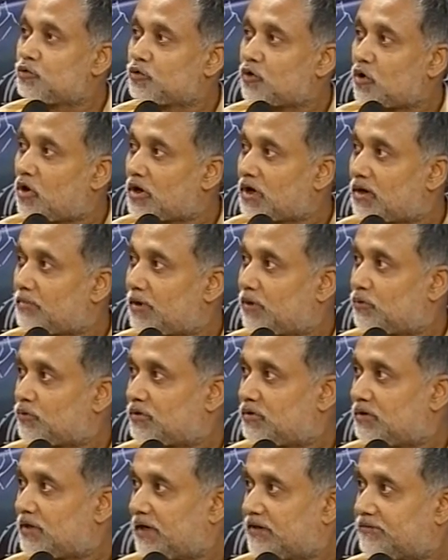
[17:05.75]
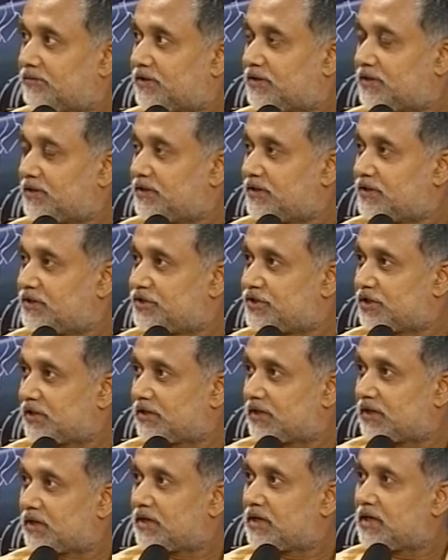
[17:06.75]
talk about that with each
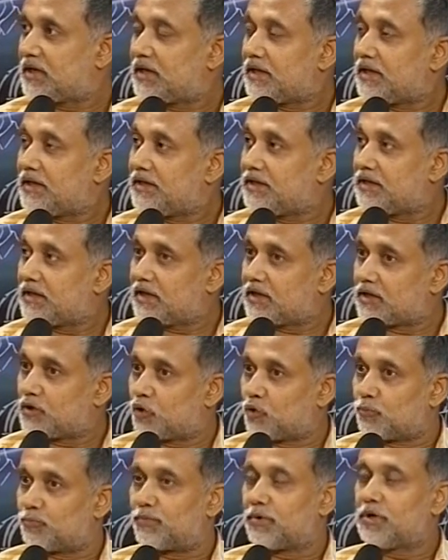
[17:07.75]
other in a group.